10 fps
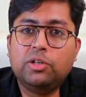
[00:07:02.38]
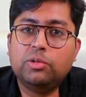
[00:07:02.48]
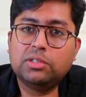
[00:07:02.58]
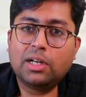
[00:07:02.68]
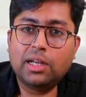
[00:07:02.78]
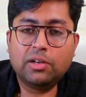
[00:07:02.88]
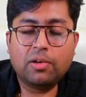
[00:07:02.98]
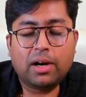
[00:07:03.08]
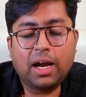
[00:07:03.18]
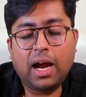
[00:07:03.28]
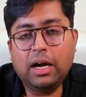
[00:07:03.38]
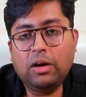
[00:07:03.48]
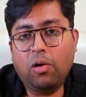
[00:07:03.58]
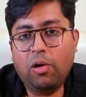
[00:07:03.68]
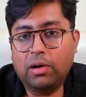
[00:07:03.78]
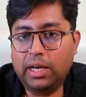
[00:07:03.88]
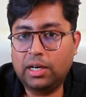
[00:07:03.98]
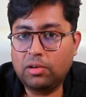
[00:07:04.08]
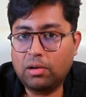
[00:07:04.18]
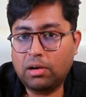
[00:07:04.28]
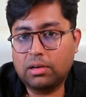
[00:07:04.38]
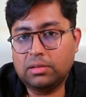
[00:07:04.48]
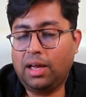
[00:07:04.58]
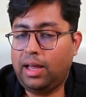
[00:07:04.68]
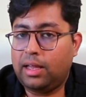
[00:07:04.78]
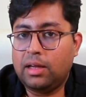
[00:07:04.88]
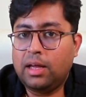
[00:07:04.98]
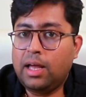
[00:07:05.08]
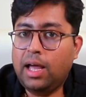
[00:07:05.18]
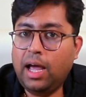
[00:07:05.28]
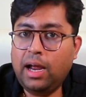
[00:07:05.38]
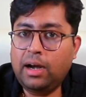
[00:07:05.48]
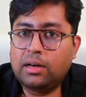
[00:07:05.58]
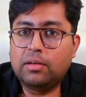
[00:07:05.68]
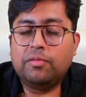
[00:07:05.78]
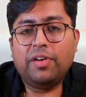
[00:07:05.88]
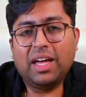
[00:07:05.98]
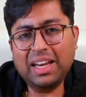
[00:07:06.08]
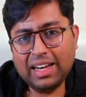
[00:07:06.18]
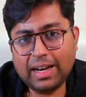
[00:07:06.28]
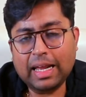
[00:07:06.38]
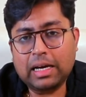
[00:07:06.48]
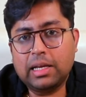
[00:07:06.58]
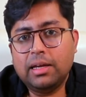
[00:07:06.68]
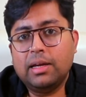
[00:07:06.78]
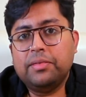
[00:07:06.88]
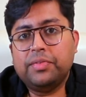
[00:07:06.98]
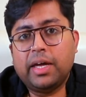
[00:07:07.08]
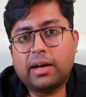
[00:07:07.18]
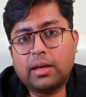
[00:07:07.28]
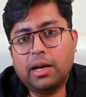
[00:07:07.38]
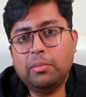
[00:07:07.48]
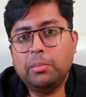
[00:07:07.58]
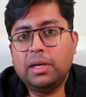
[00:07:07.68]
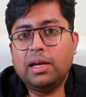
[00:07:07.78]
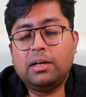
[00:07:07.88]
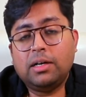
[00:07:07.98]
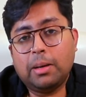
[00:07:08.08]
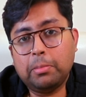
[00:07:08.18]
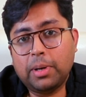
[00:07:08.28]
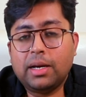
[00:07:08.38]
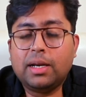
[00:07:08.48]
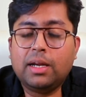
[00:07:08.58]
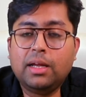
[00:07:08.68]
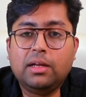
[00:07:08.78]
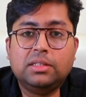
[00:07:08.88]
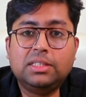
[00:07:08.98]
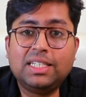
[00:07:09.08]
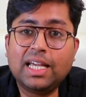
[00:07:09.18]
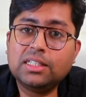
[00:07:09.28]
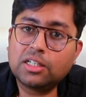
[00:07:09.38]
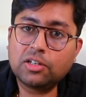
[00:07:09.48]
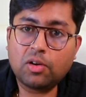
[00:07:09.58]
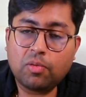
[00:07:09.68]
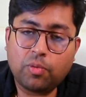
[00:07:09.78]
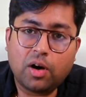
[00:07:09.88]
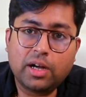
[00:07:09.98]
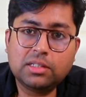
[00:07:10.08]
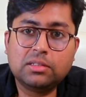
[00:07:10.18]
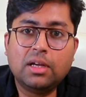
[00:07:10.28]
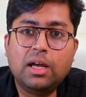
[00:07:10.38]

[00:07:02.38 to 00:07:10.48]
usually in your hand or in your thigh. And very rarely, there can be a temporary change in your voice,